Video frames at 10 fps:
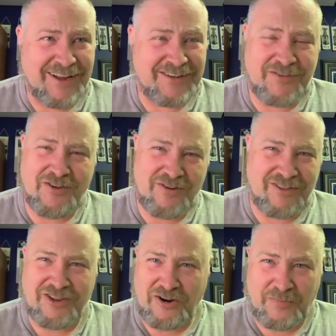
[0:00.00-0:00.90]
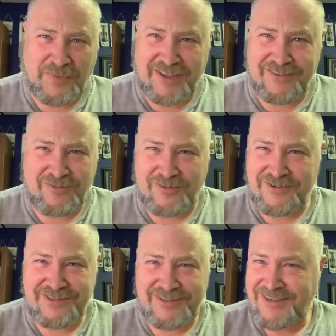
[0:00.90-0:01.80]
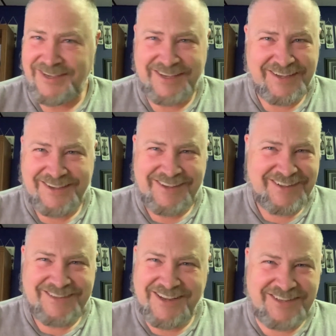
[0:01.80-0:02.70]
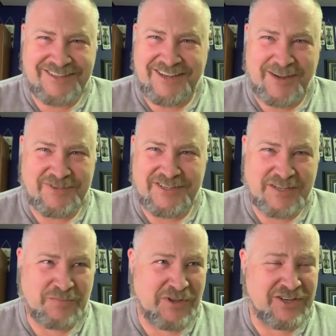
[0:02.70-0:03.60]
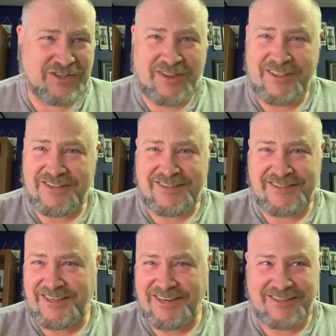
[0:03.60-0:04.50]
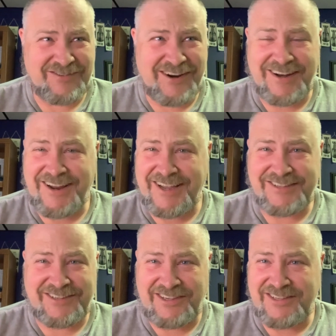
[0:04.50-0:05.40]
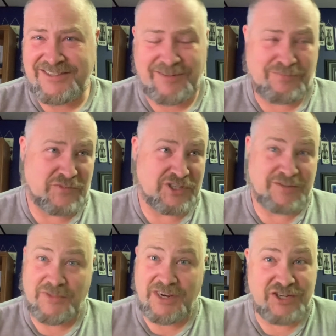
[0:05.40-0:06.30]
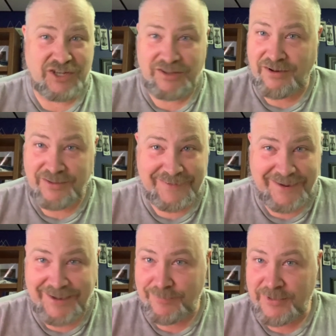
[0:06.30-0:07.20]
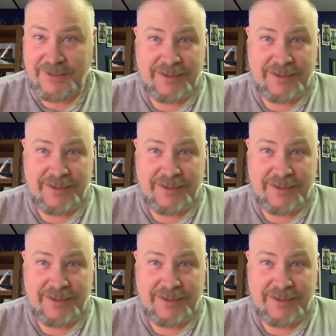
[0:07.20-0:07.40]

If you go to the European tours, tons of times these guys play each other. I think it's the seedings. They're 8 and 9 seeds. They just meet each other all the time.